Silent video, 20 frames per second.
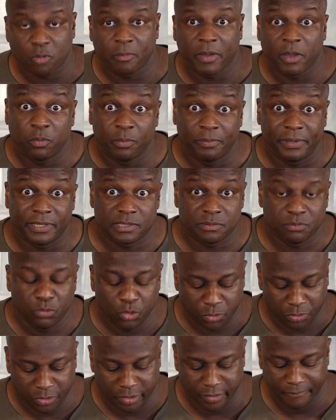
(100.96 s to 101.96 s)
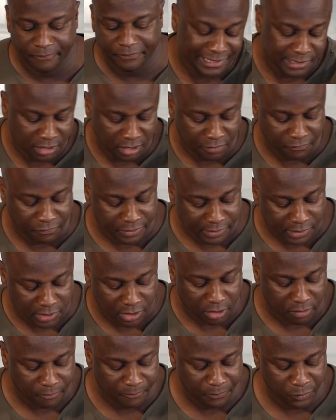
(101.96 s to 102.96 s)
A sorbet would be smooth. And that's the
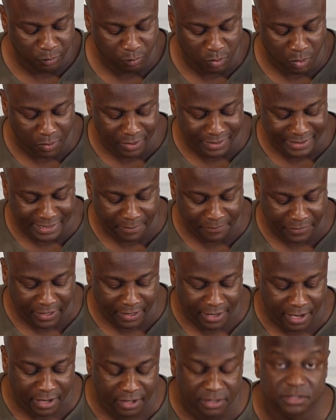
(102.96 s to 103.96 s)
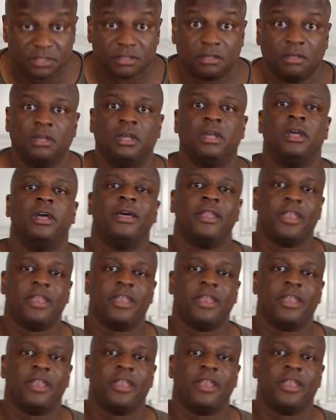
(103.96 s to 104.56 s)
difference here. We want something that is